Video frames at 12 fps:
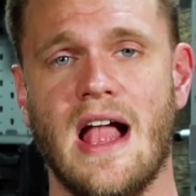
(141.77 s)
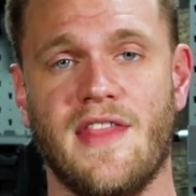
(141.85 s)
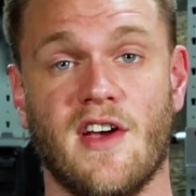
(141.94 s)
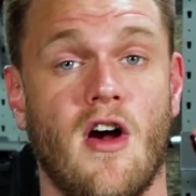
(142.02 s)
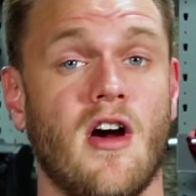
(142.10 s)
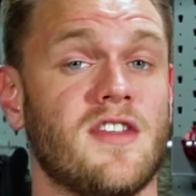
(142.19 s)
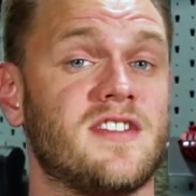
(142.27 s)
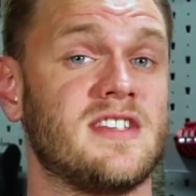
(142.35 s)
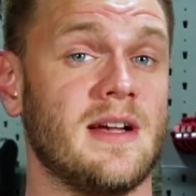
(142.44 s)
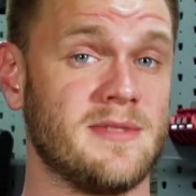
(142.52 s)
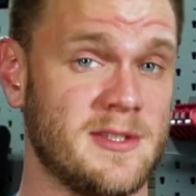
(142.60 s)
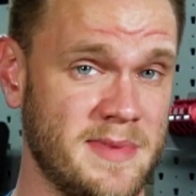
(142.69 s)
there are
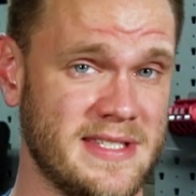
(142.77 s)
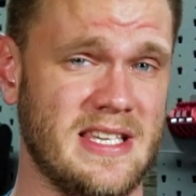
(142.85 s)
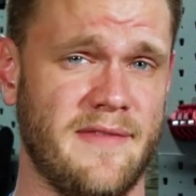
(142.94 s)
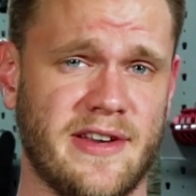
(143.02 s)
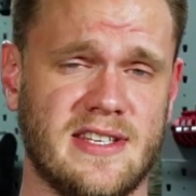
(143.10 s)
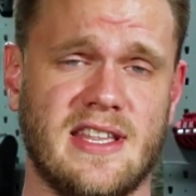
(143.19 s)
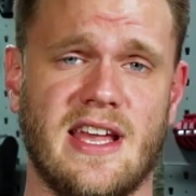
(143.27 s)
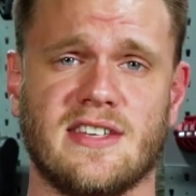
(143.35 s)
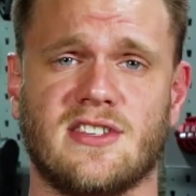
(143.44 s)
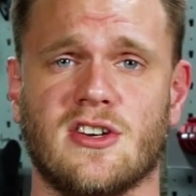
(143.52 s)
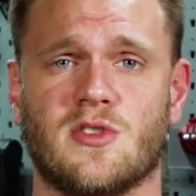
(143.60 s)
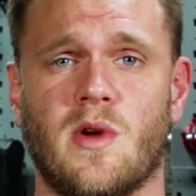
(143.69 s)
some specific to the
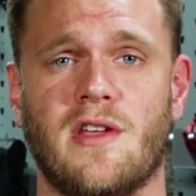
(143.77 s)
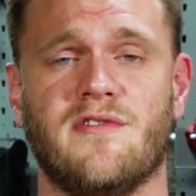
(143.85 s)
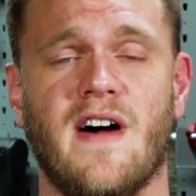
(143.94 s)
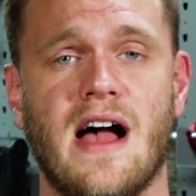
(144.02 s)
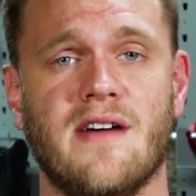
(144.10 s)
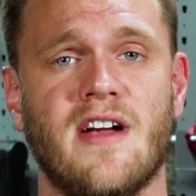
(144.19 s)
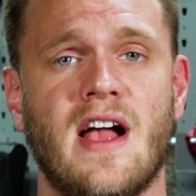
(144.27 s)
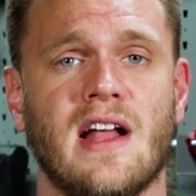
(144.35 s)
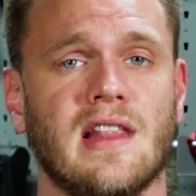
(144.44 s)
SR25,